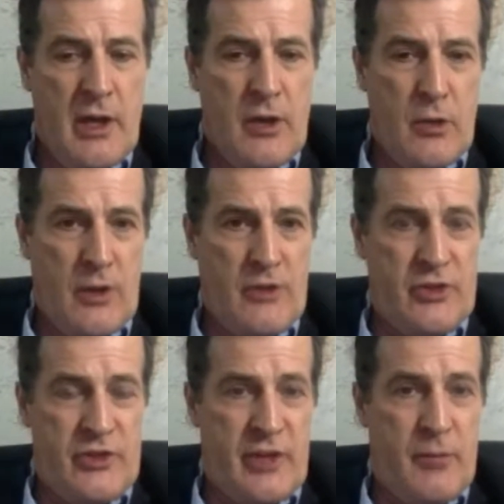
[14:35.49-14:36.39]
you know, as you
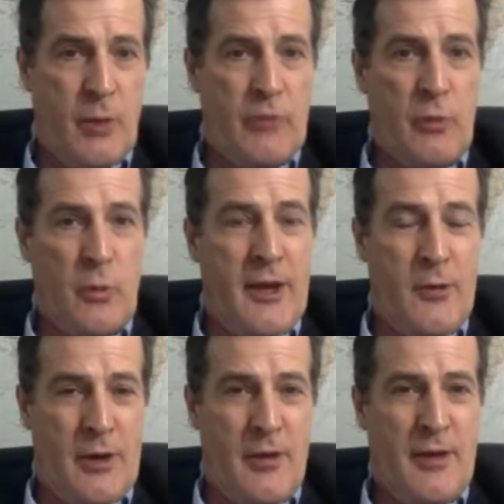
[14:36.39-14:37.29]
say, bottle weight or
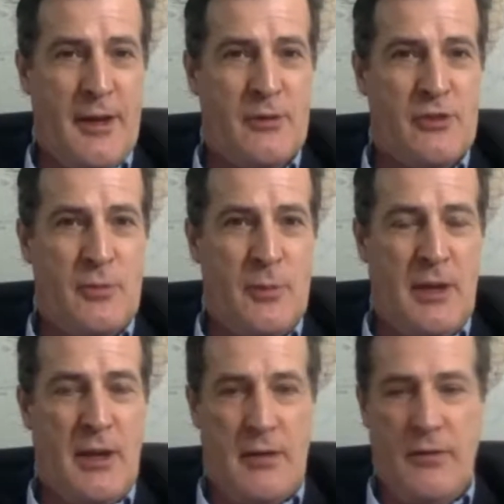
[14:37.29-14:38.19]
anything else, you've been
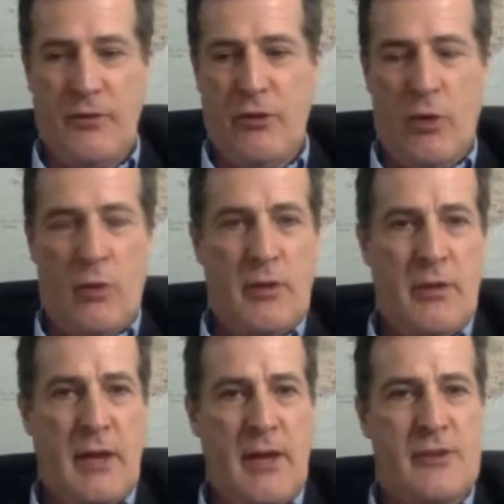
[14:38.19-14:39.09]
kind of taught that
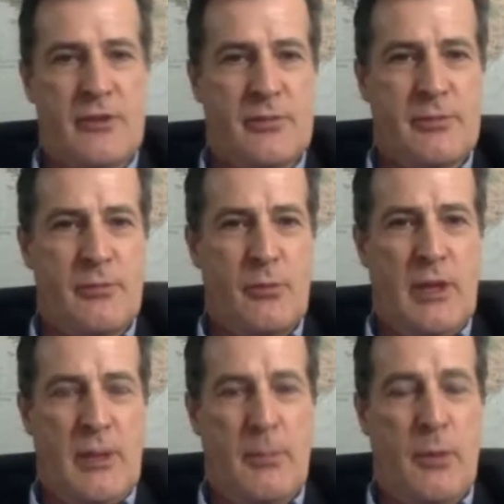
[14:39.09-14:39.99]
that's
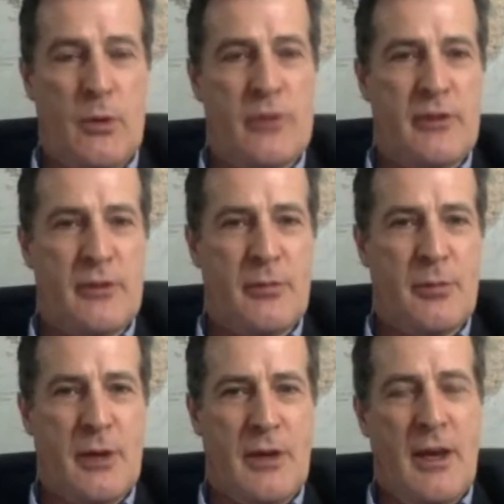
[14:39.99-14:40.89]
really important,
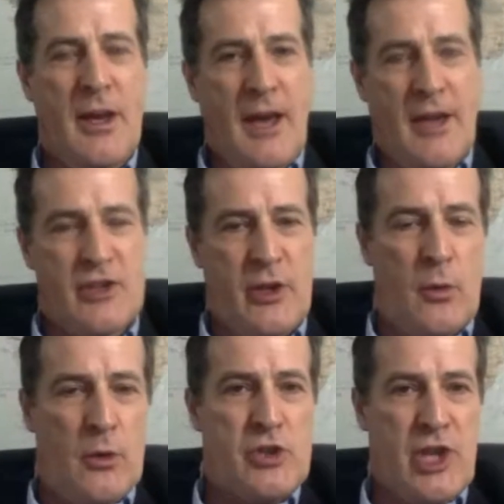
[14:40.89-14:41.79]
but actually it
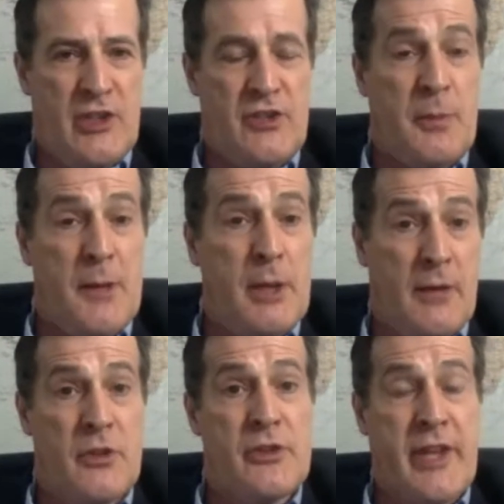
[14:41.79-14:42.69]
will change if people
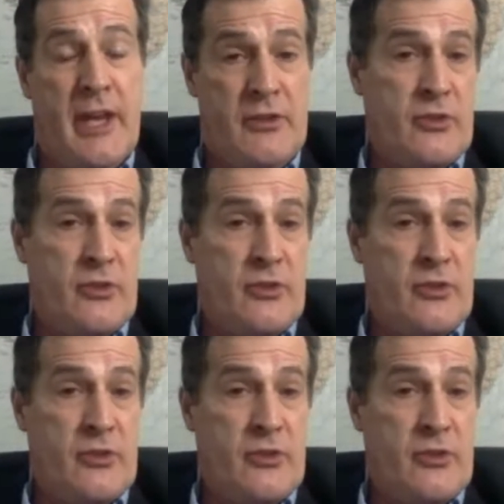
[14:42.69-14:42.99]
understand.